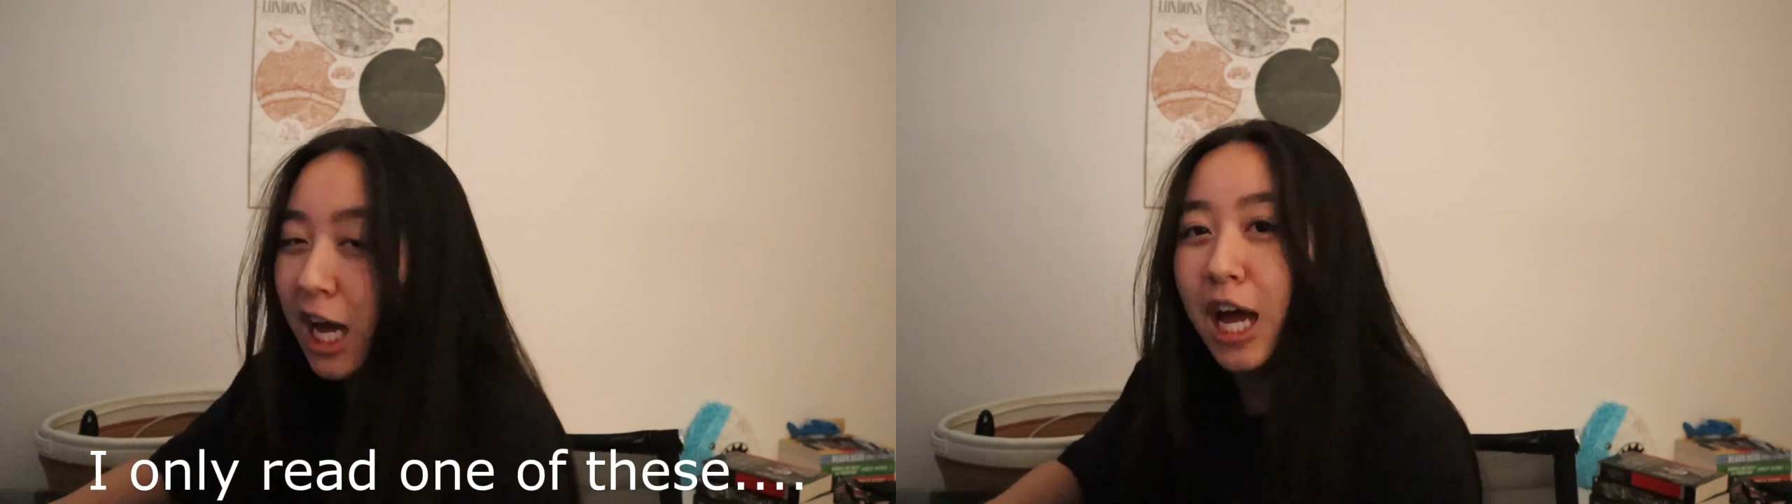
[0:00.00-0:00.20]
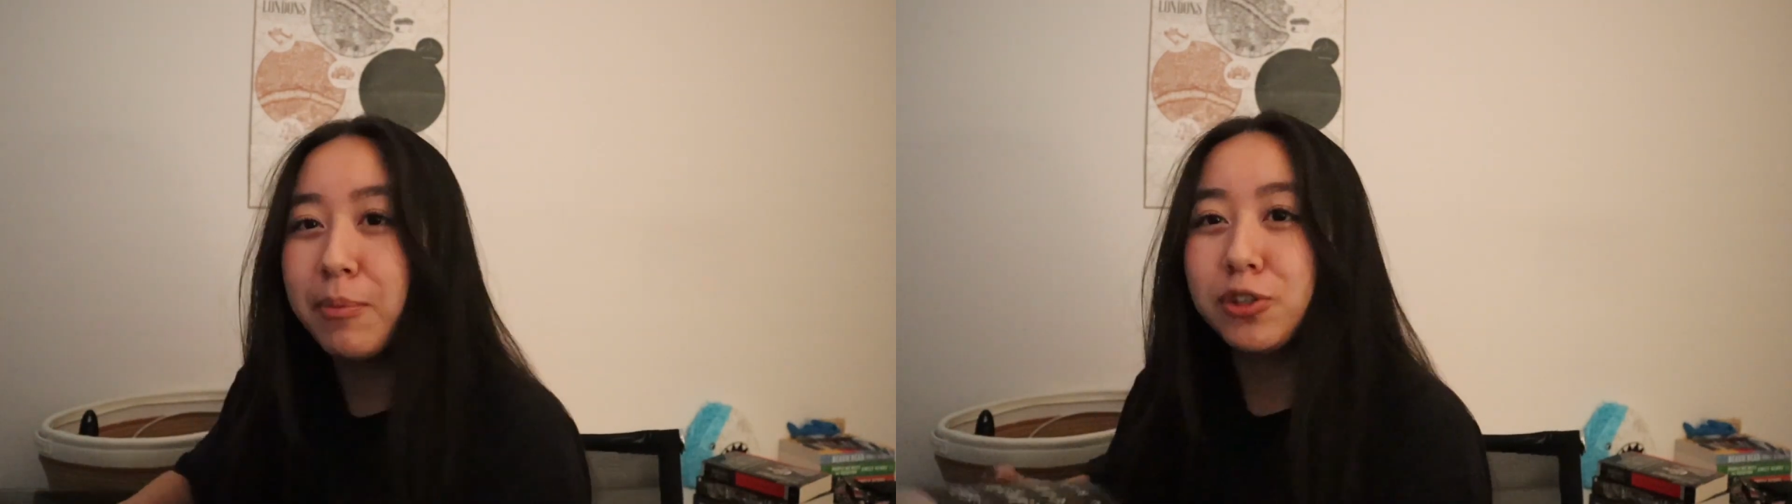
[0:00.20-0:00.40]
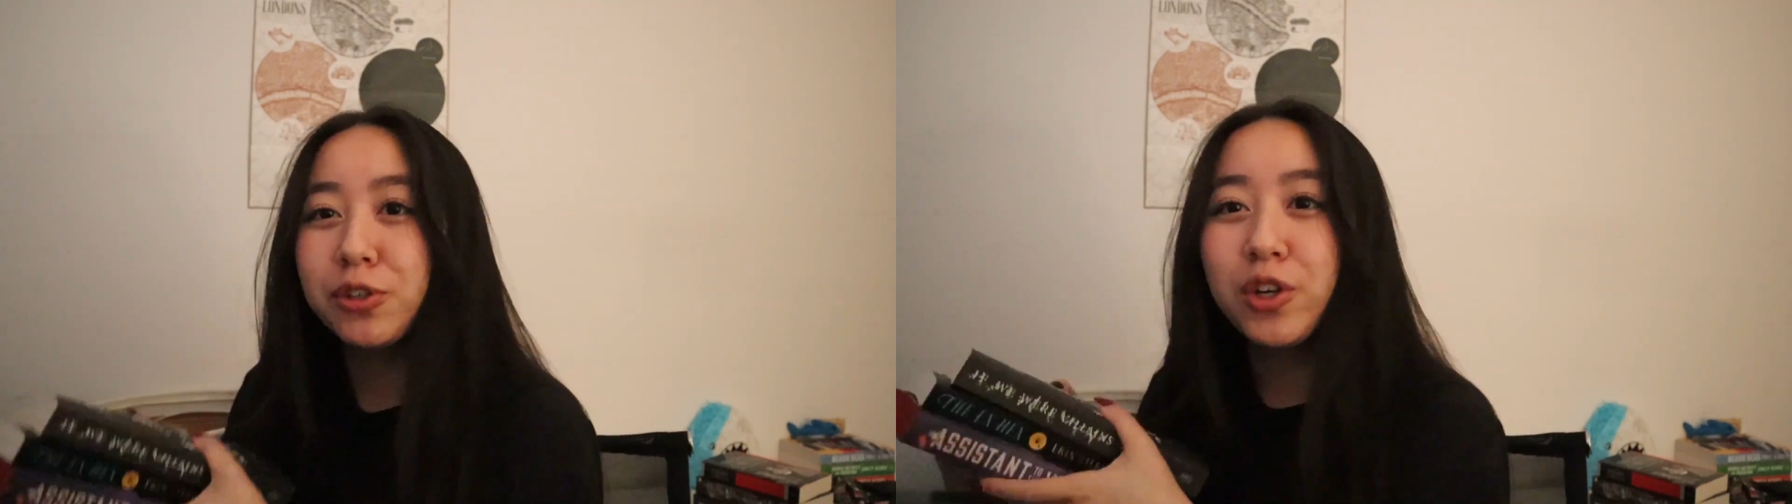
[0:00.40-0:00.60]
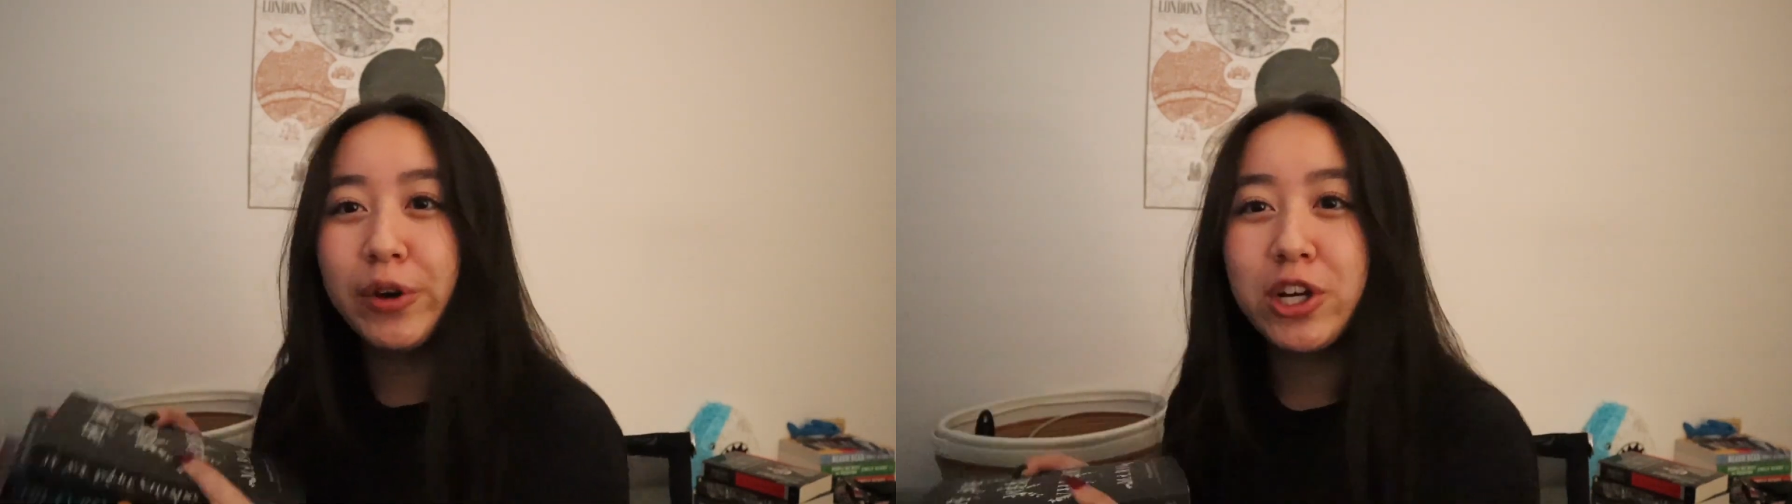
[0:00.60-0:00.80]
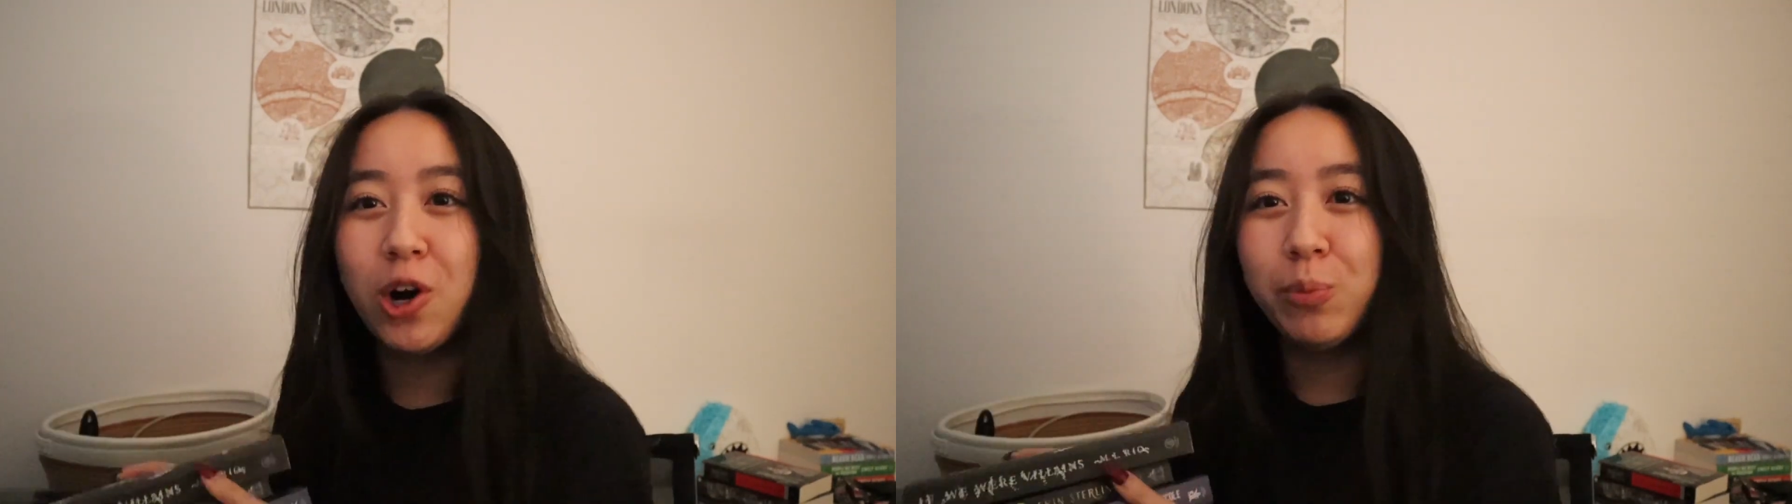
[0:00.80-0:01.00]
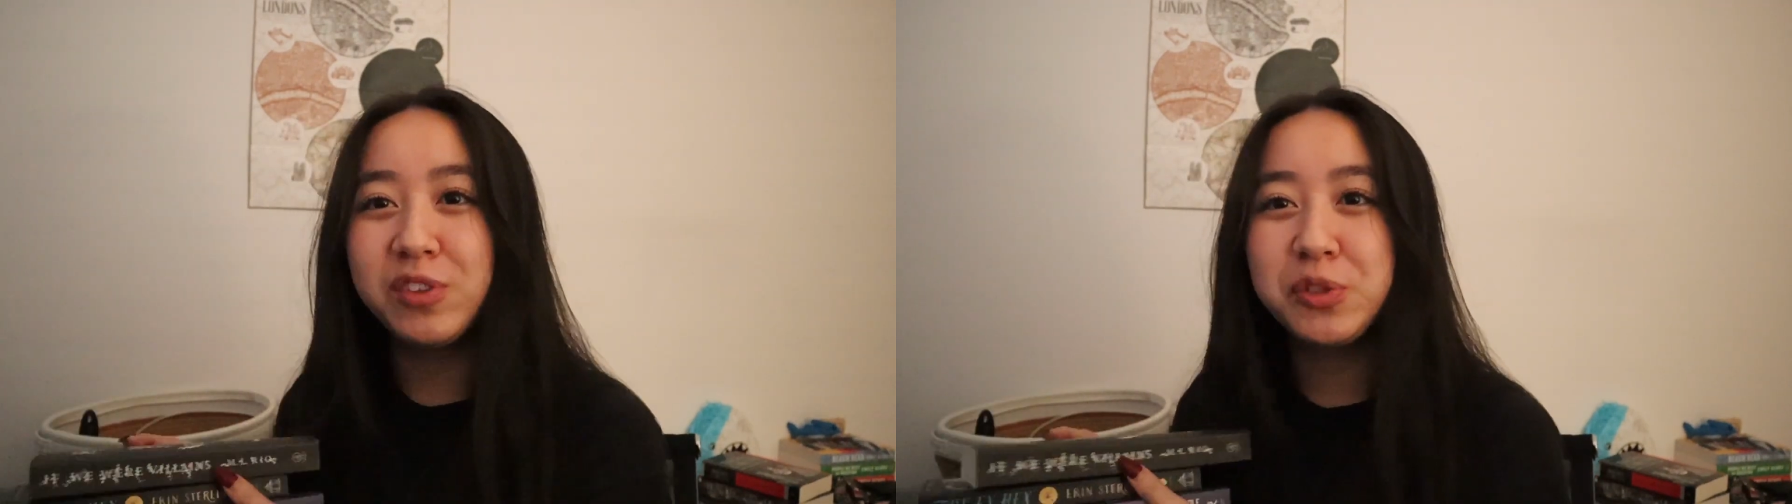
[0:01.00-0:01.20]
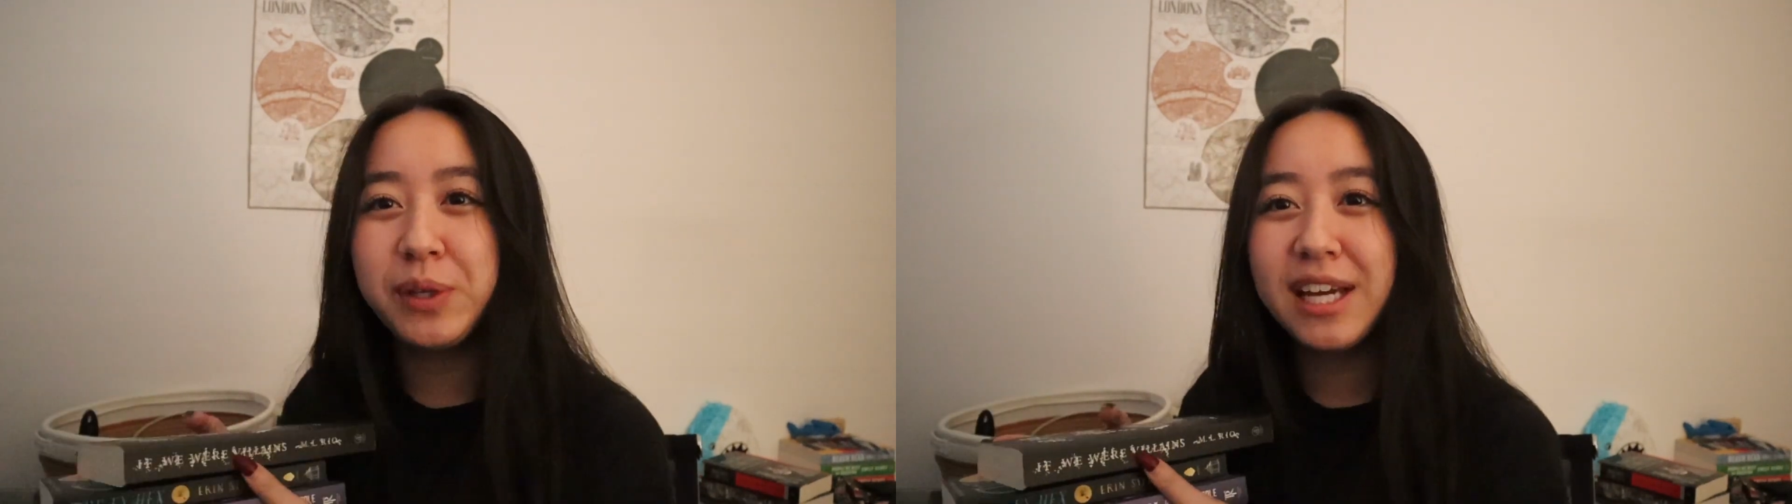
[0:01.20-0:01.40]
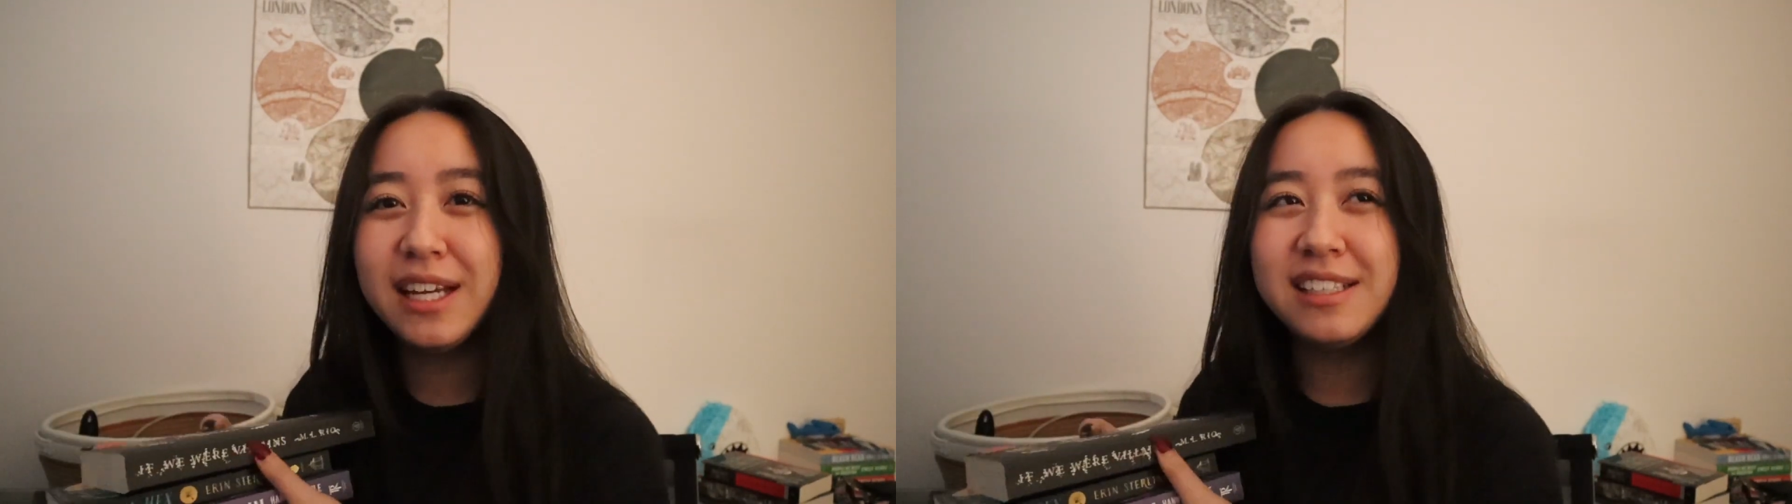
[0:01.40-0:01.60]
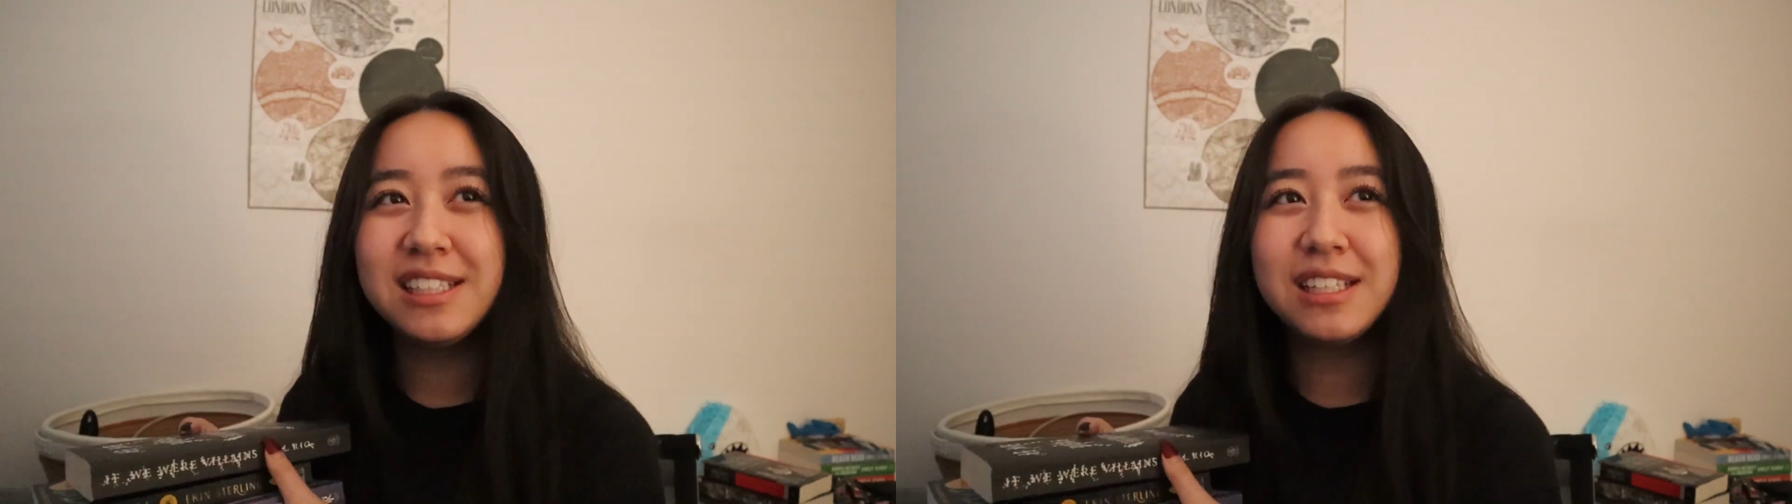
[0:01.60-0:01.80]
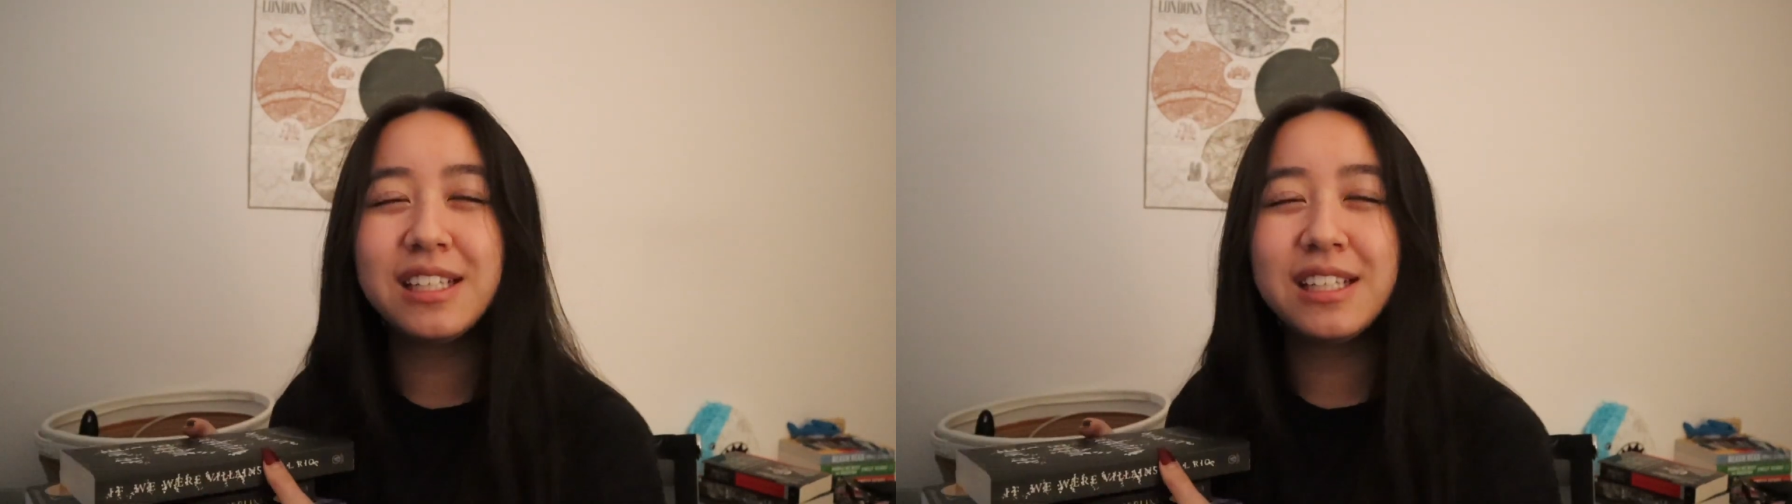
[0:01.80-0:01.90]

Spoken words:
I'm also going home this weekend